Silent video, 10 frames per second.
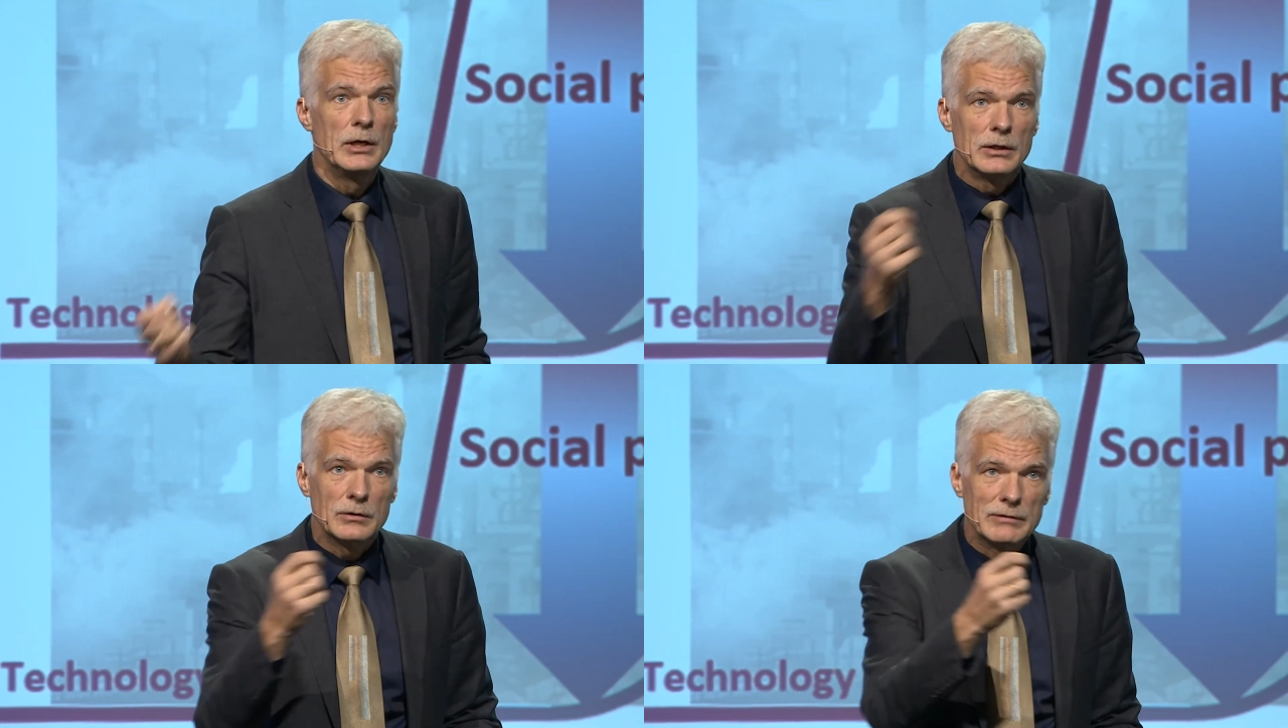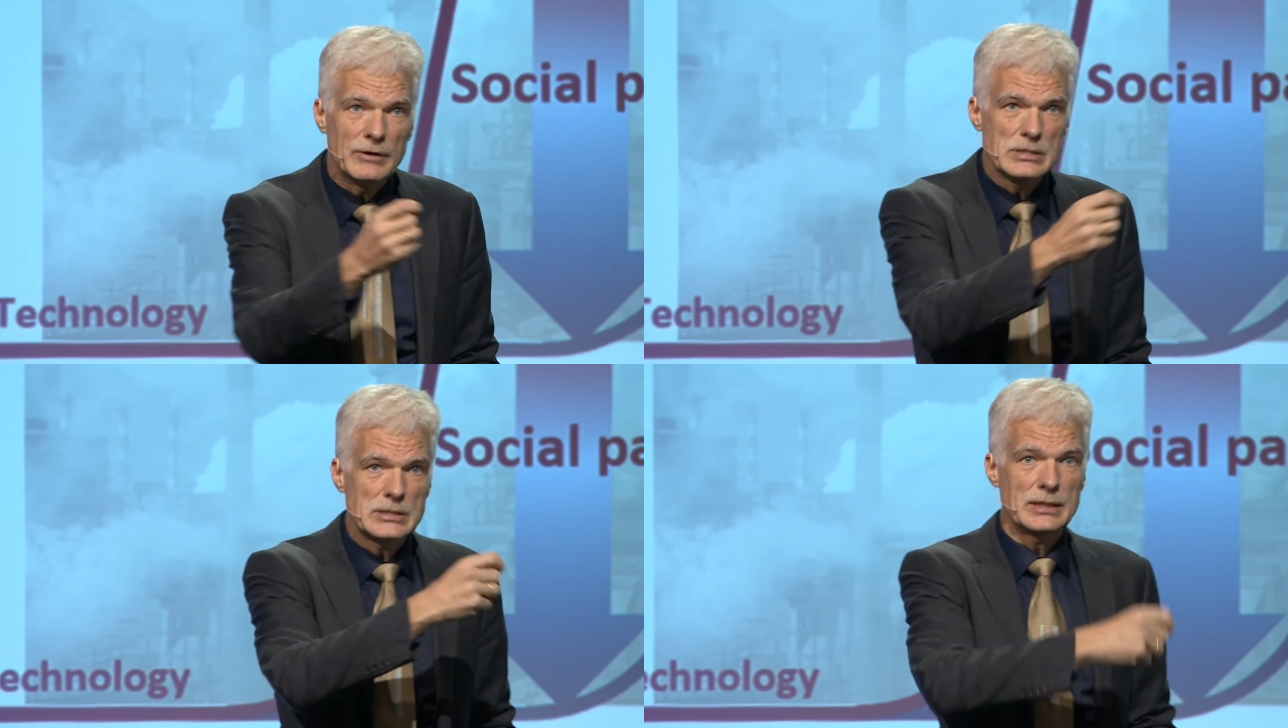
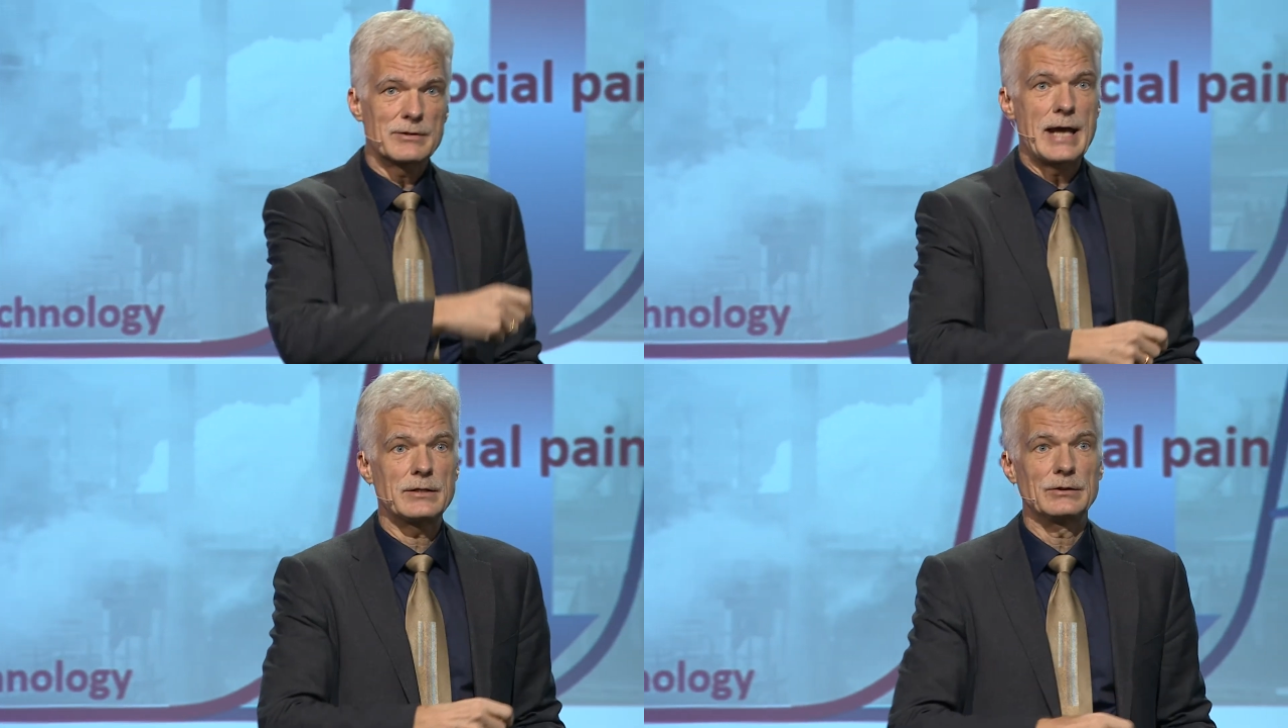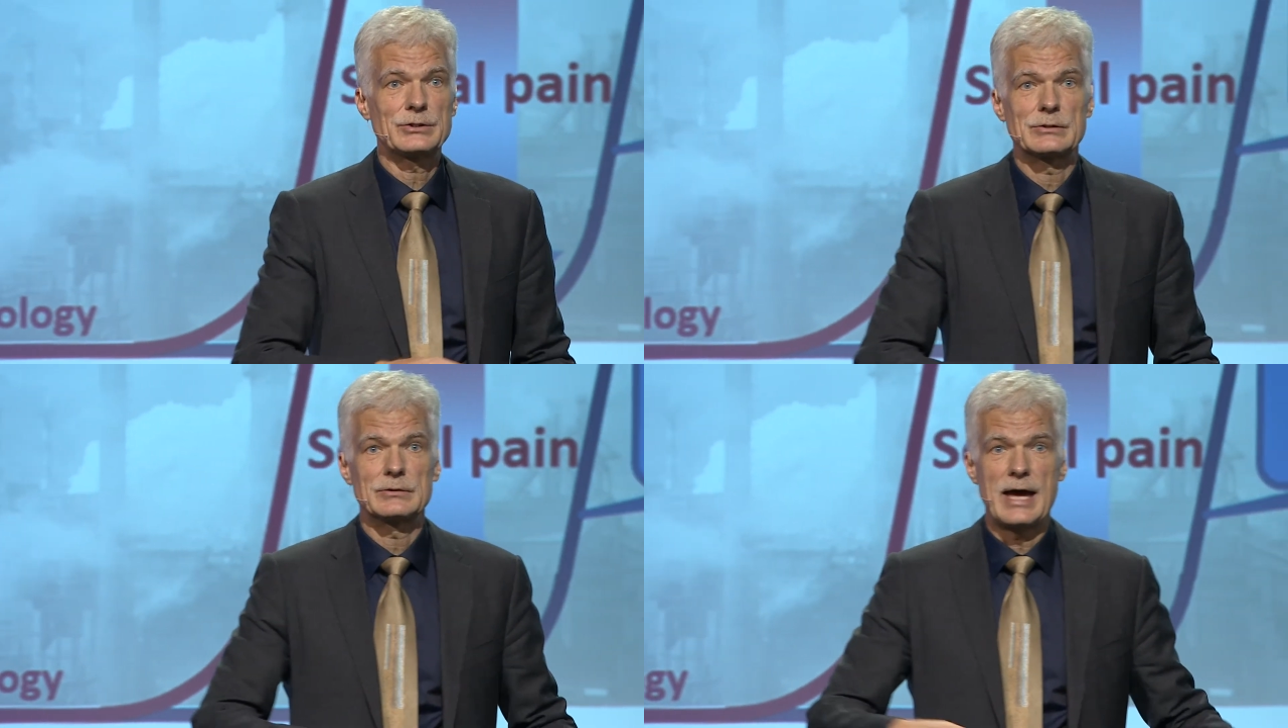University
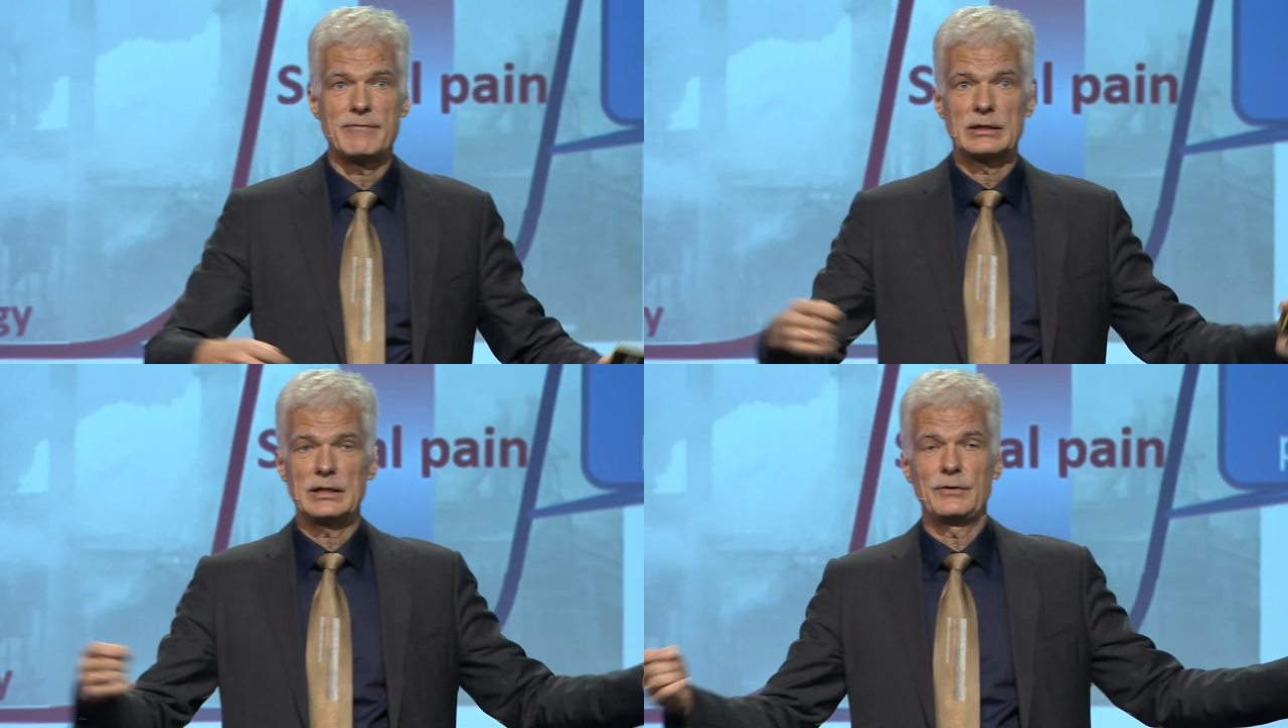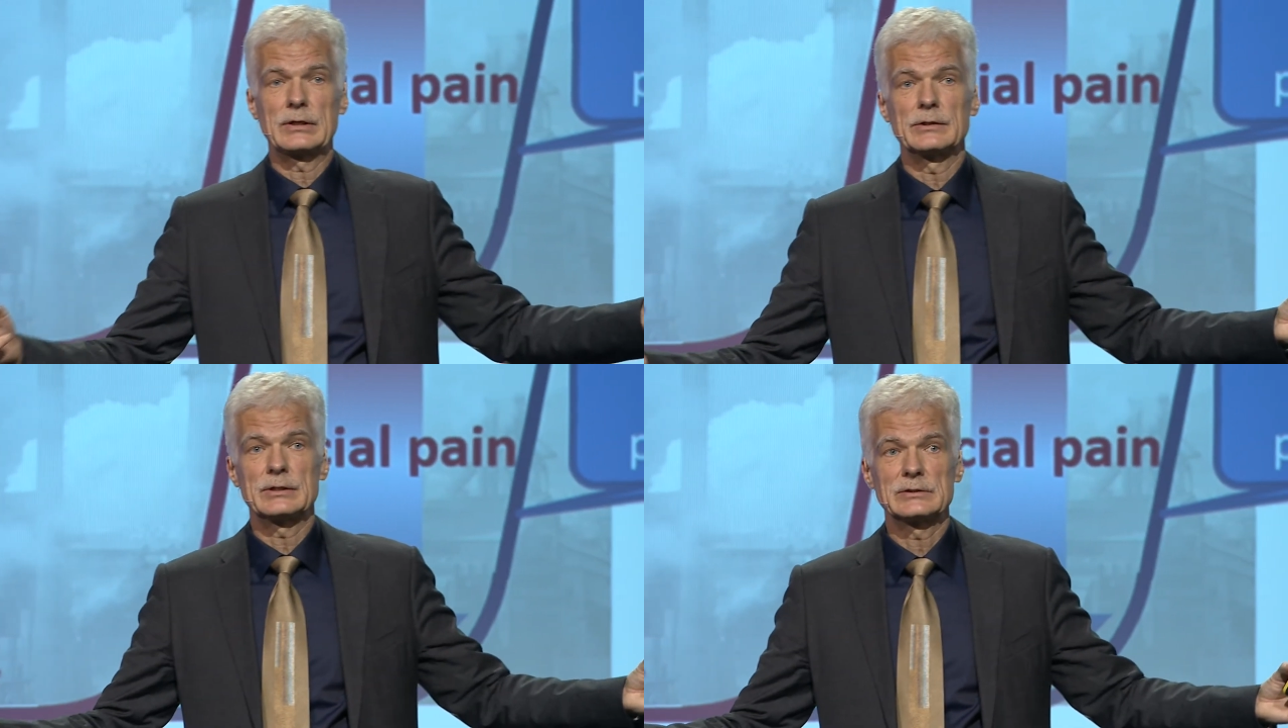graduates, having
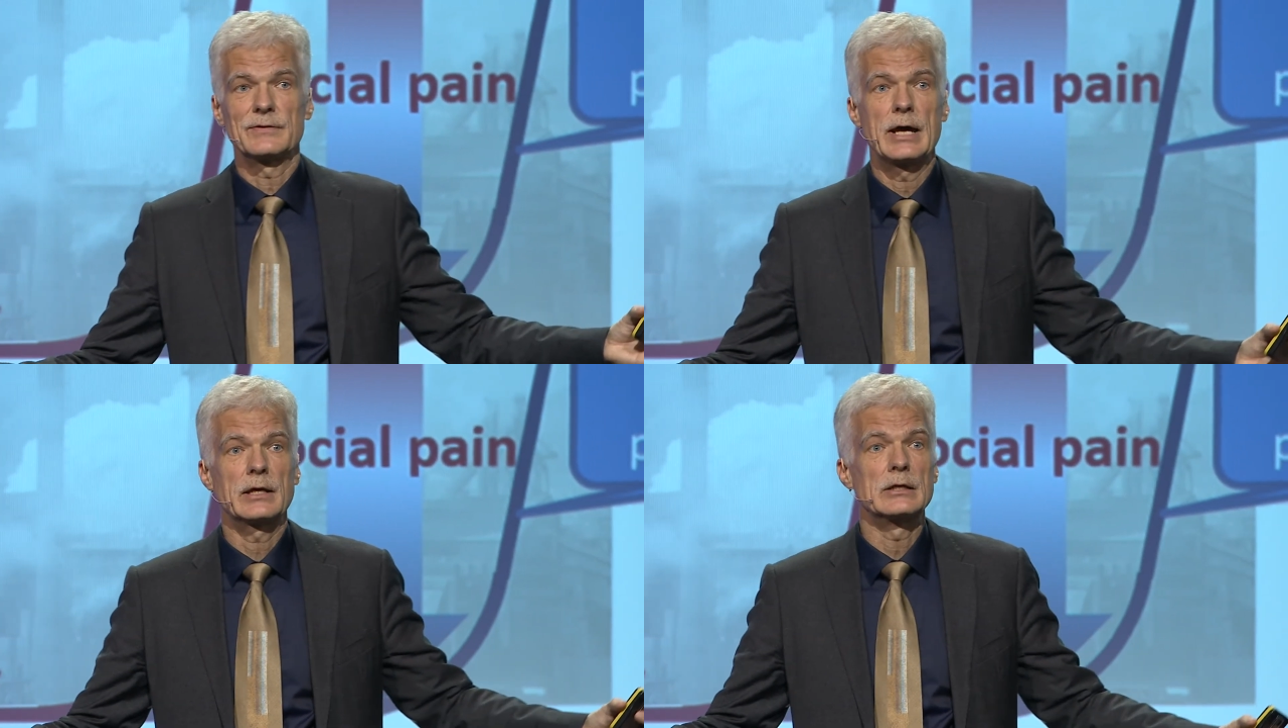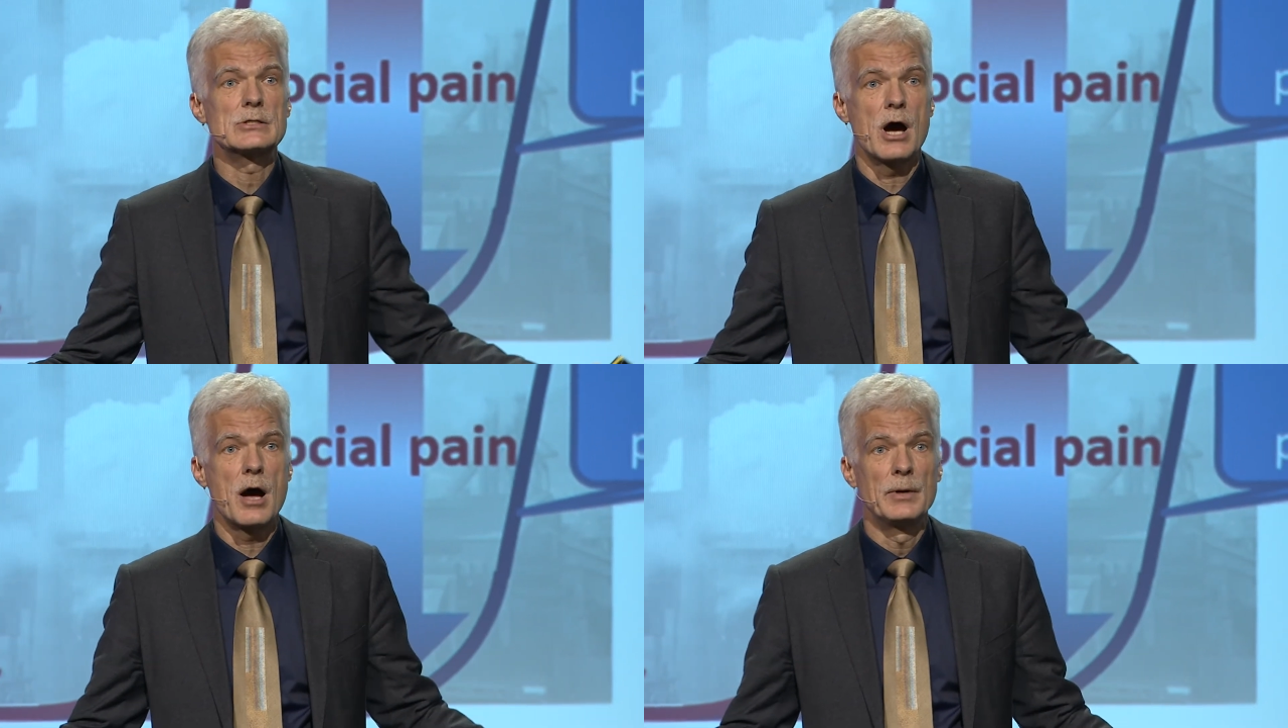difficulties finding a
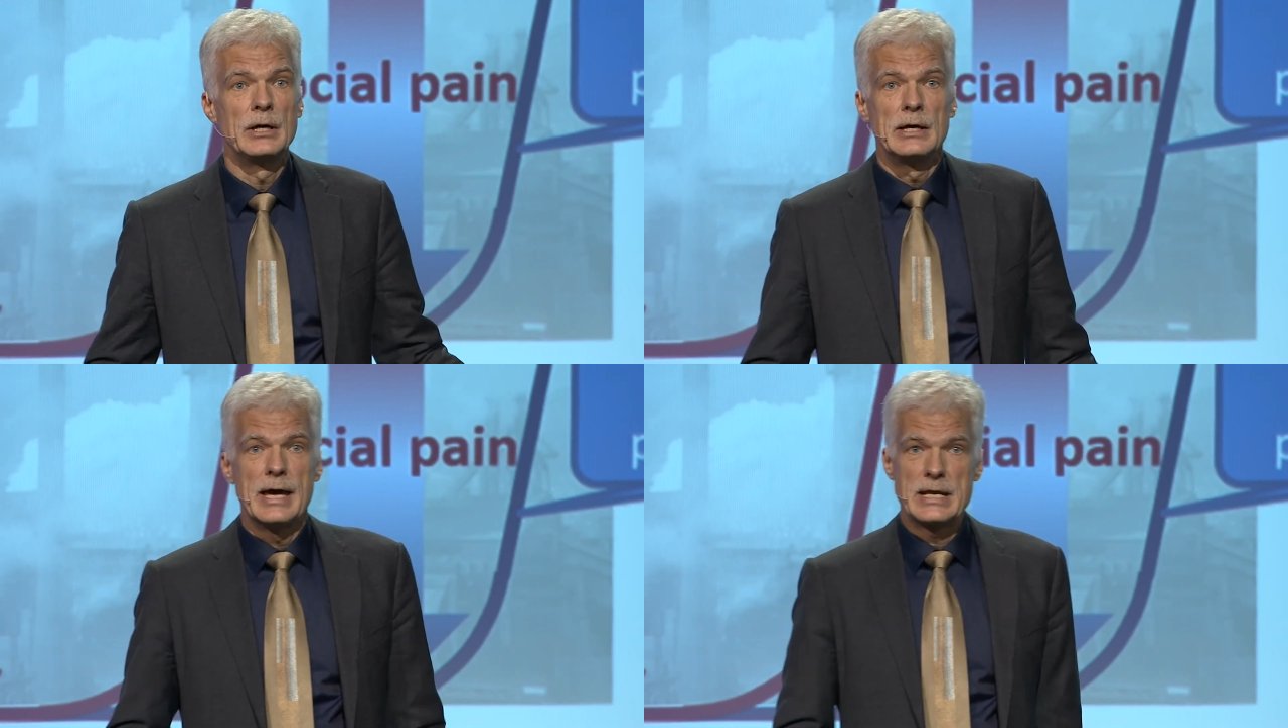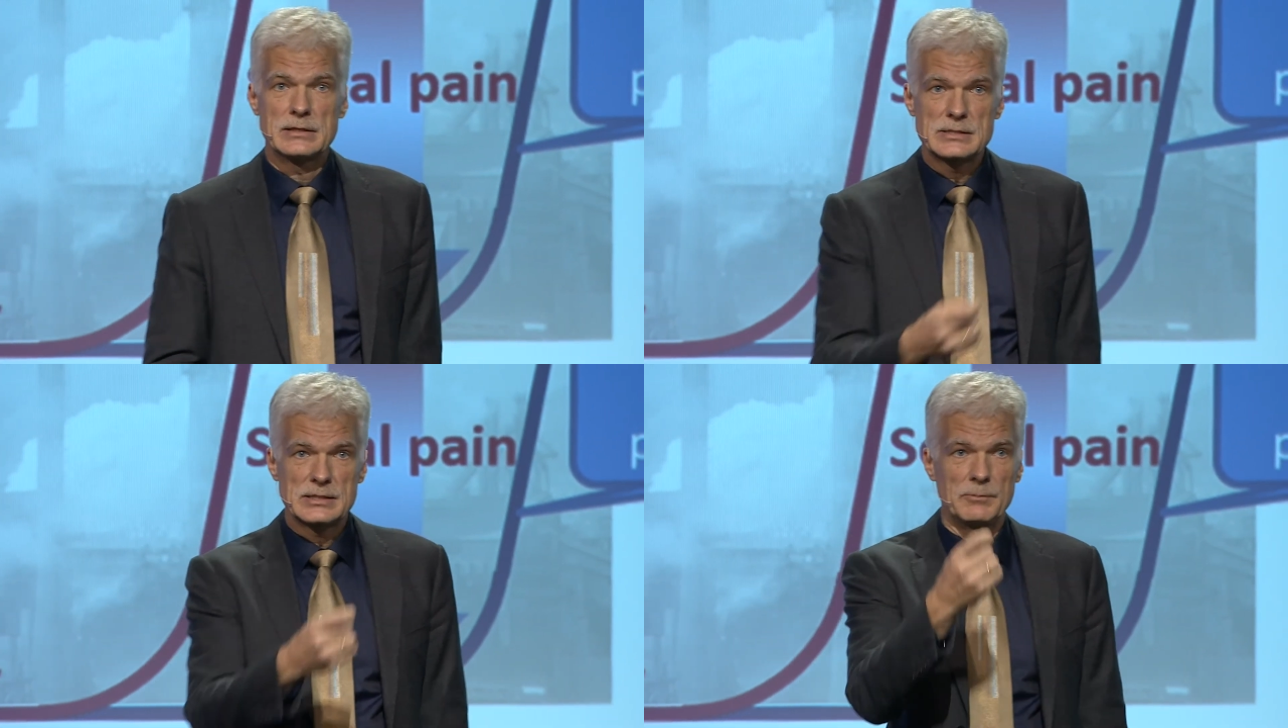job, and at the same